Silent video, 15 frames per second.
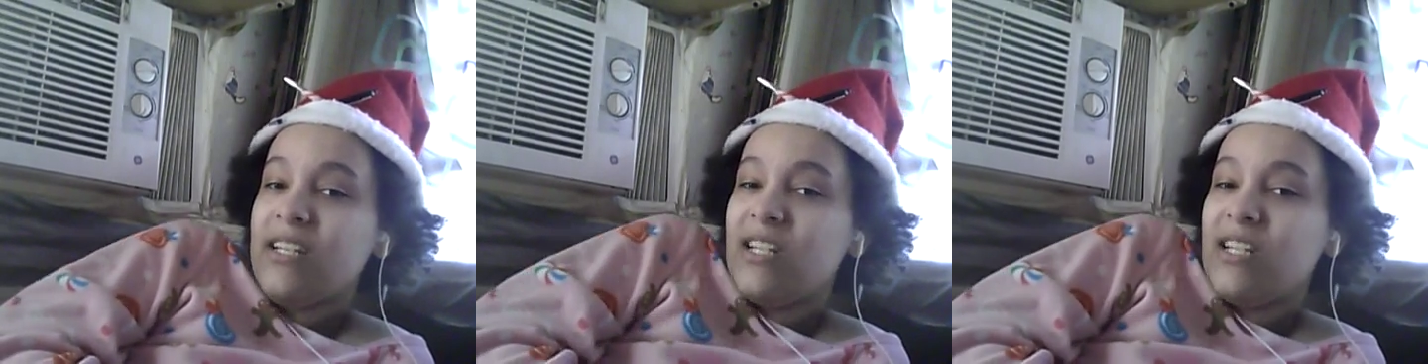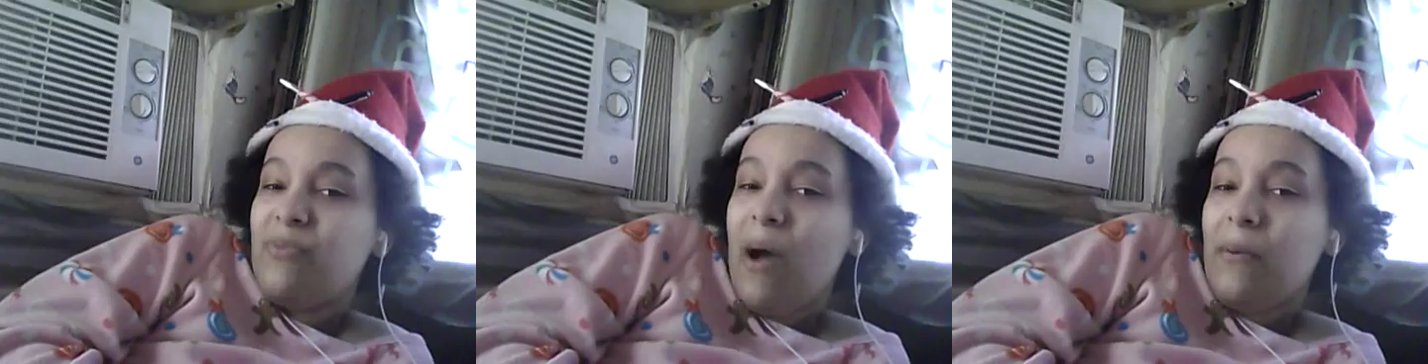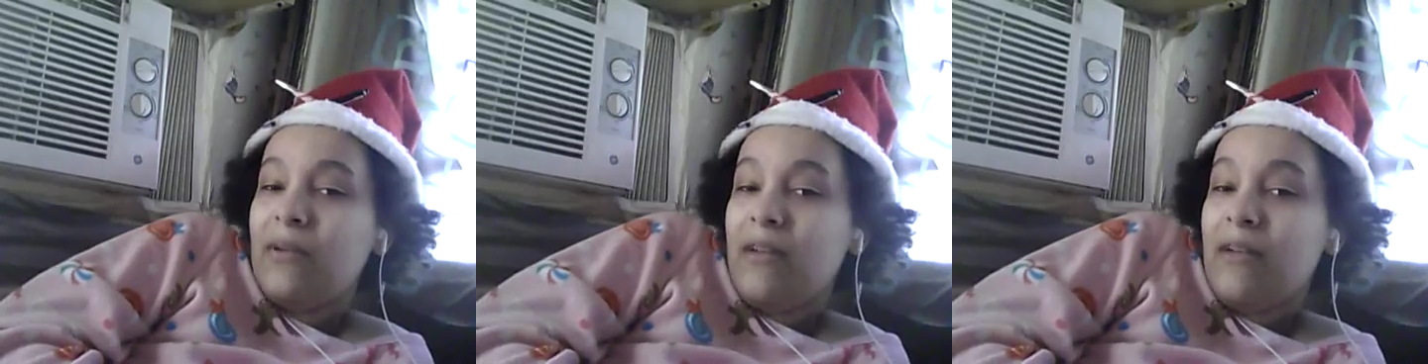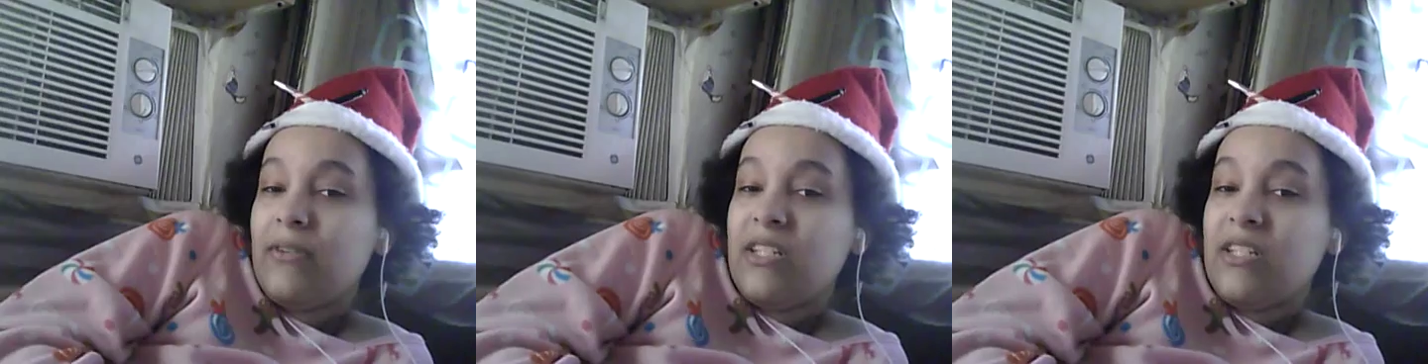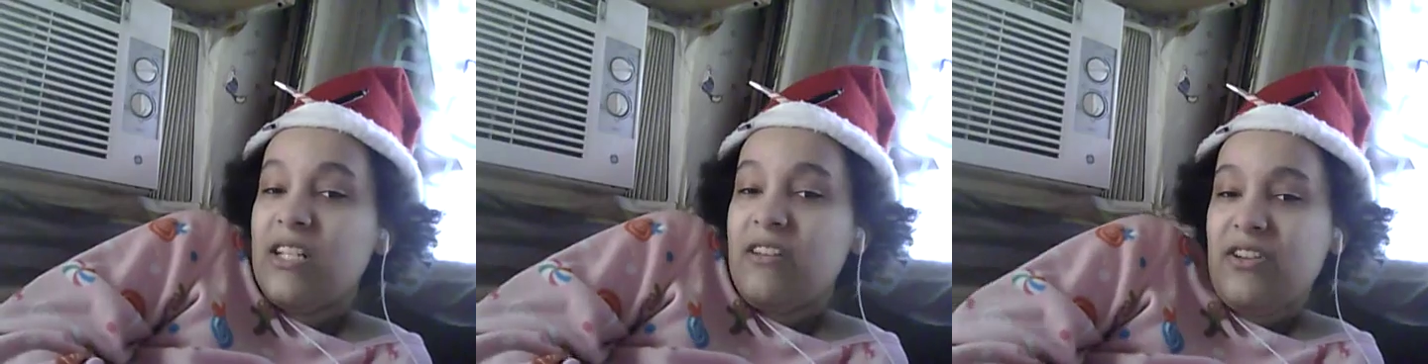he's probably
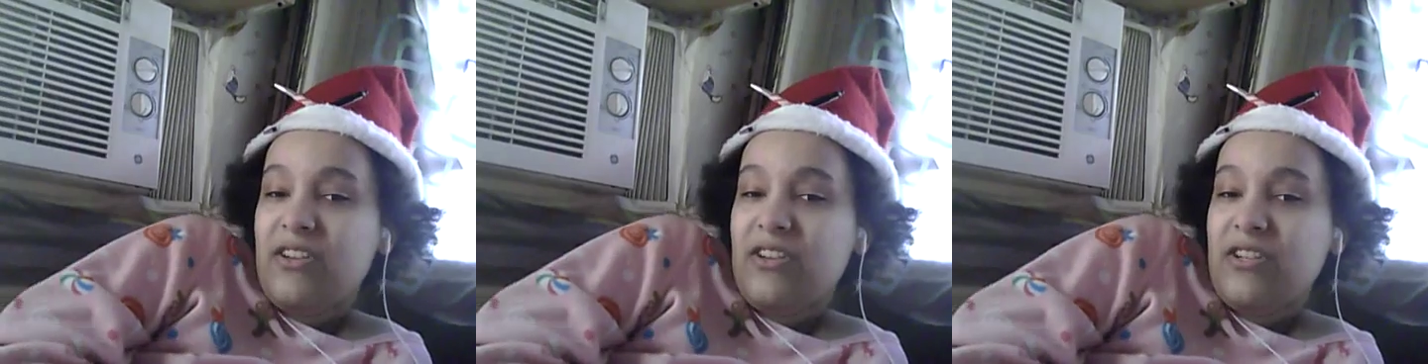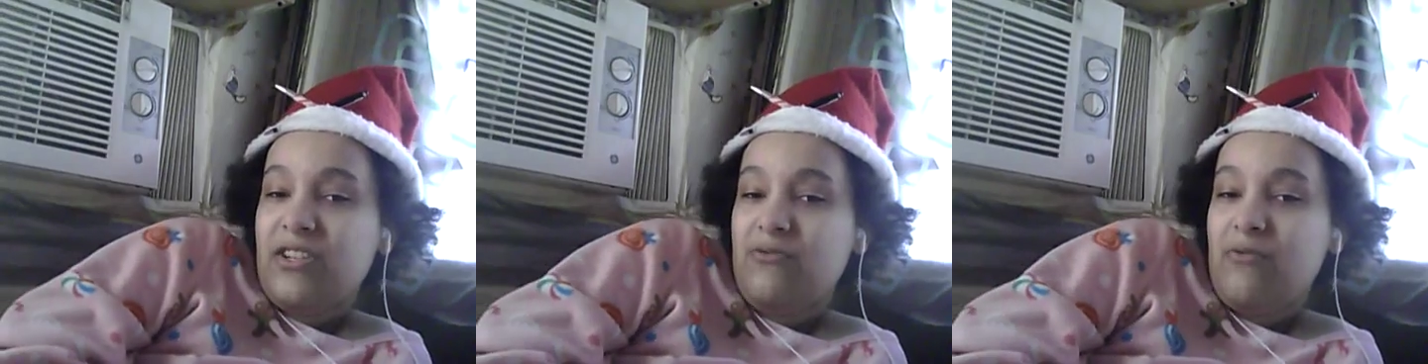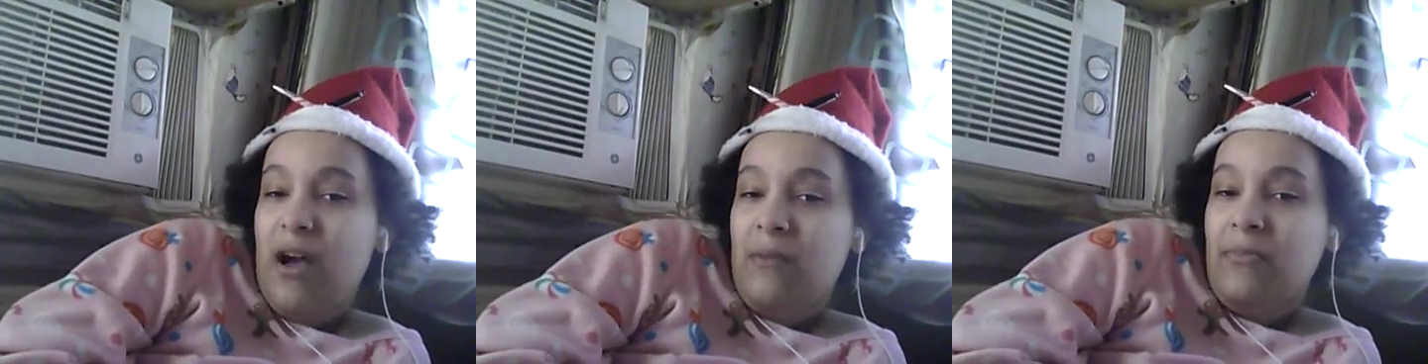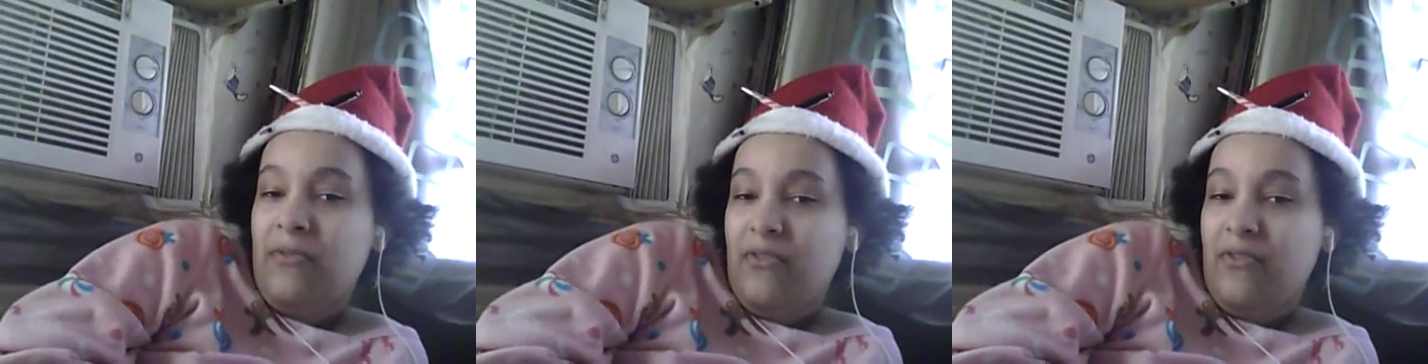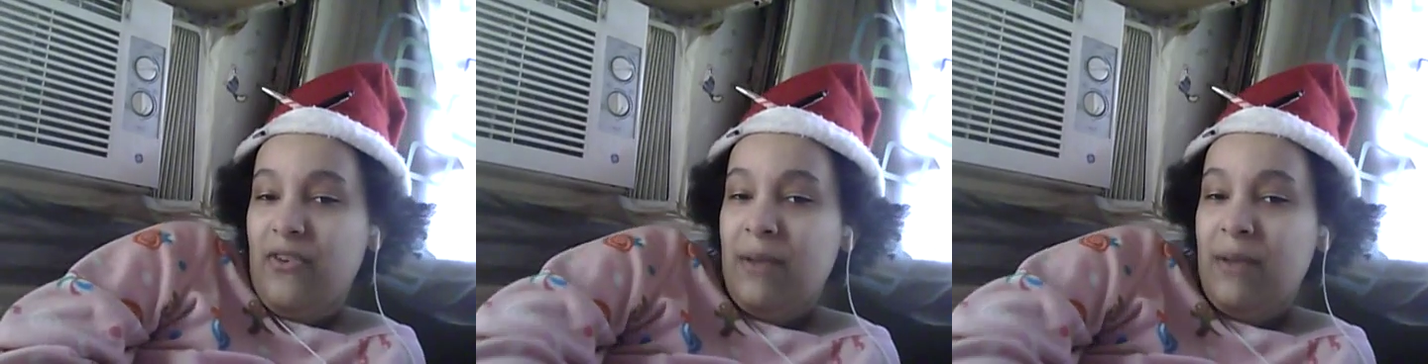never seen a fishing rod
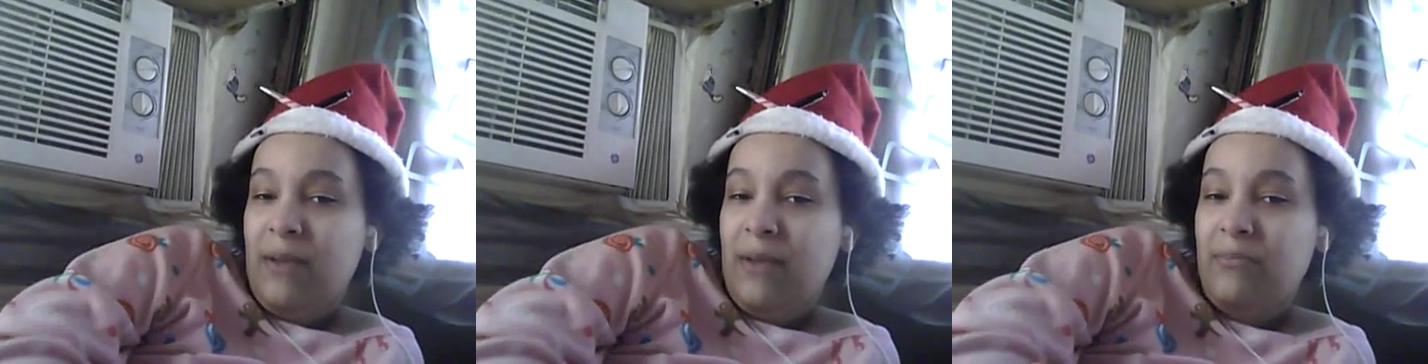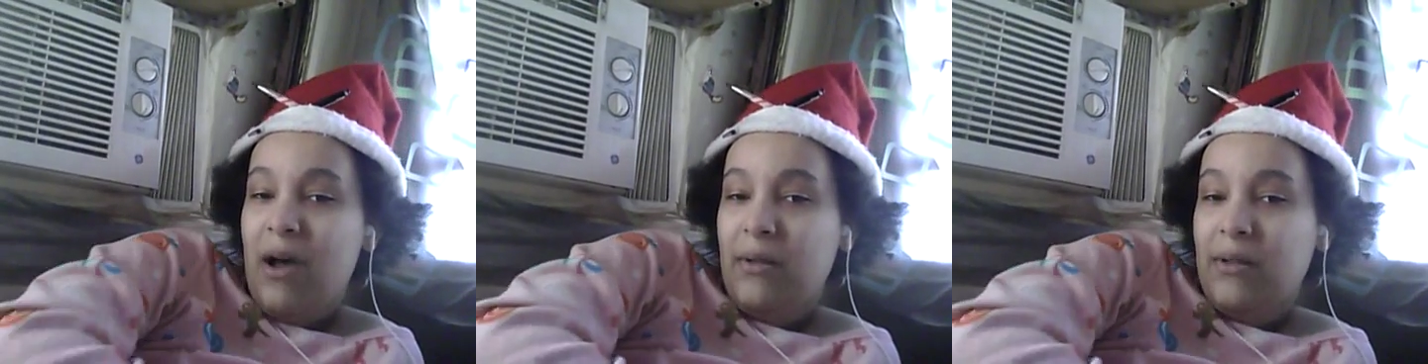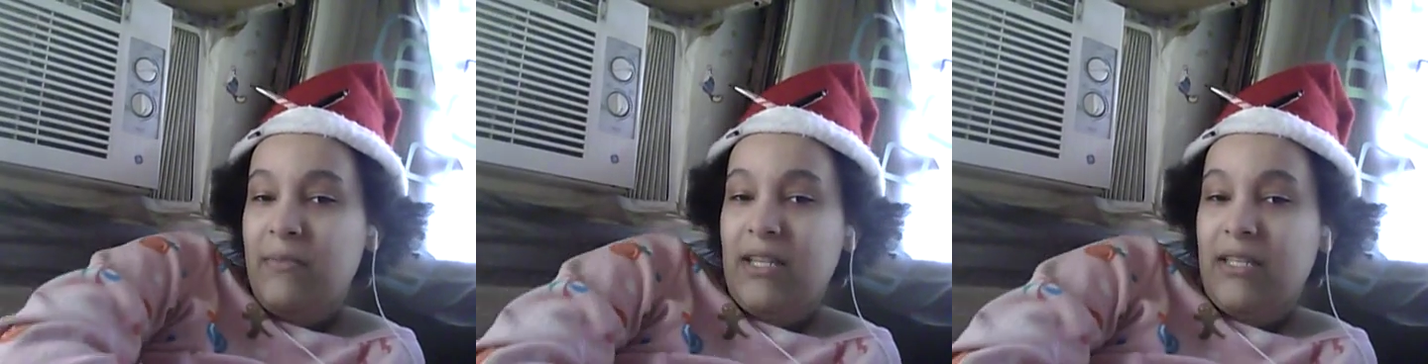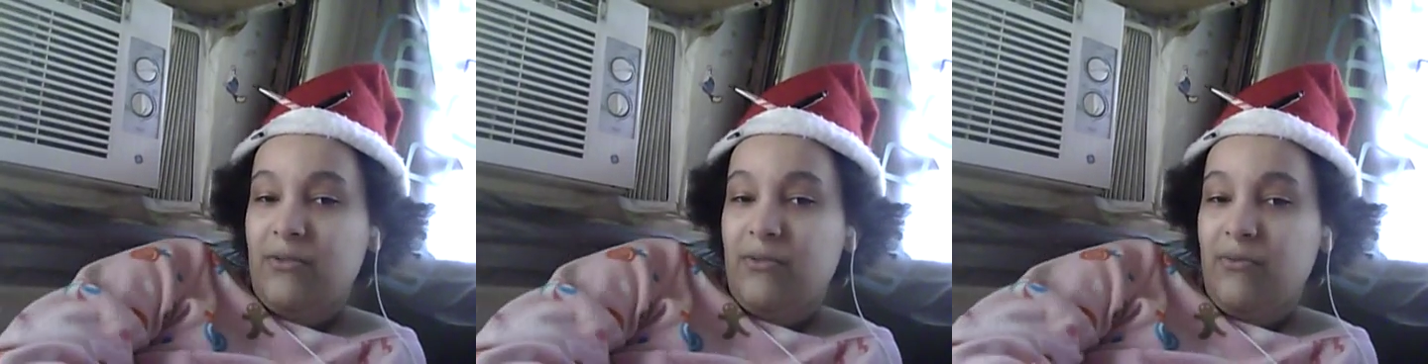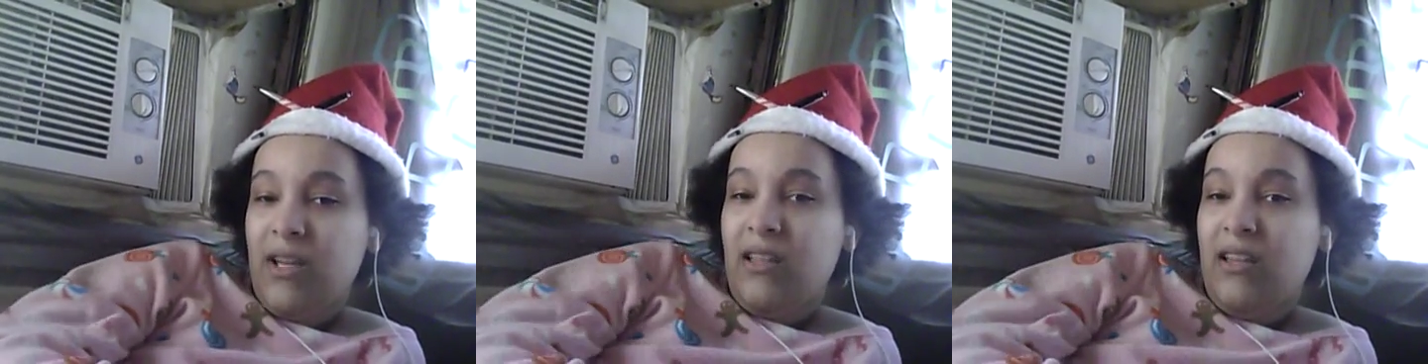before, and that probably makes
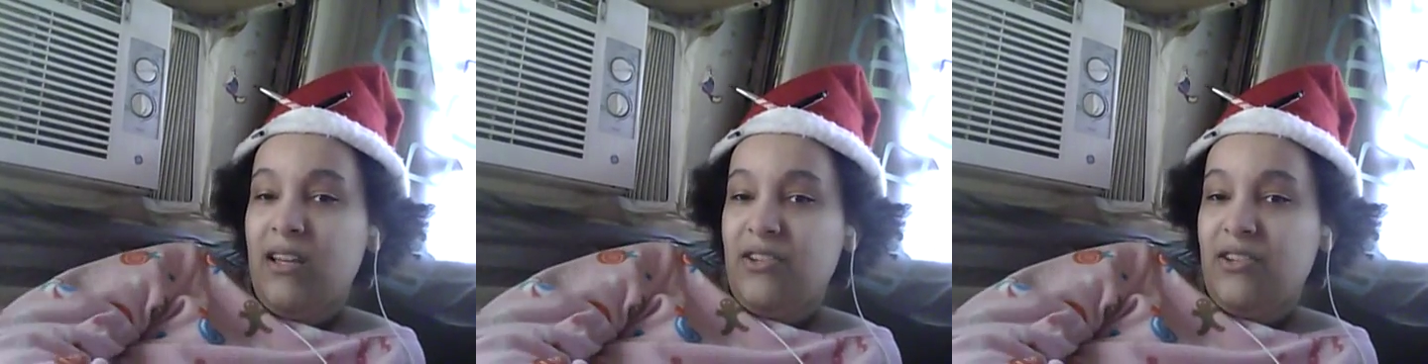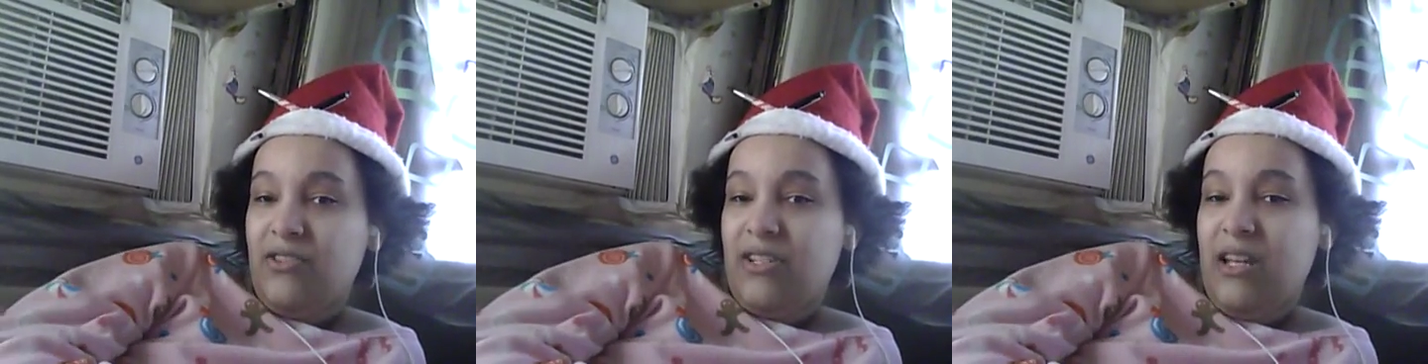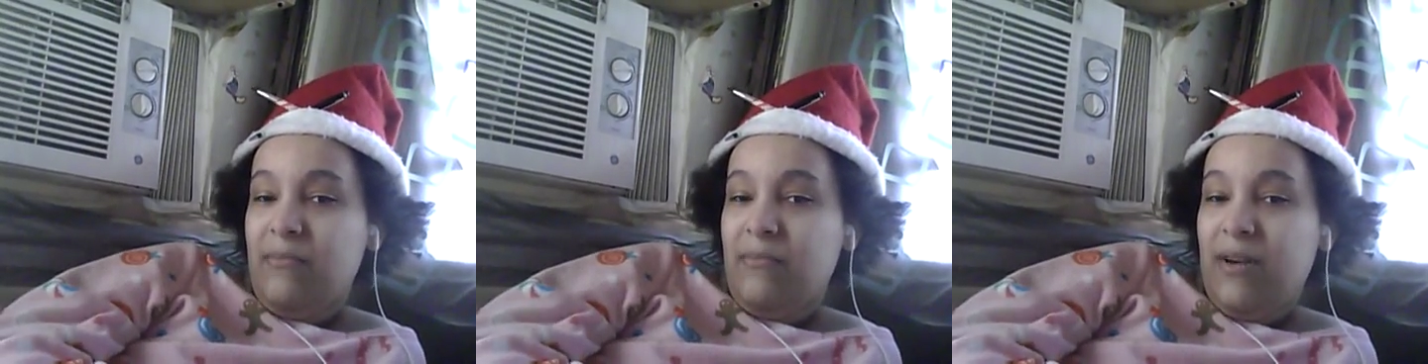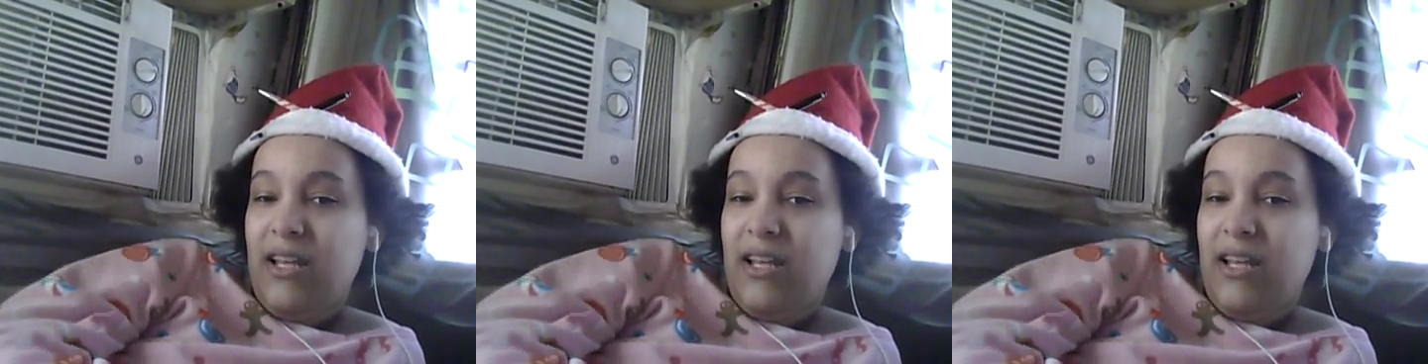it real interesting.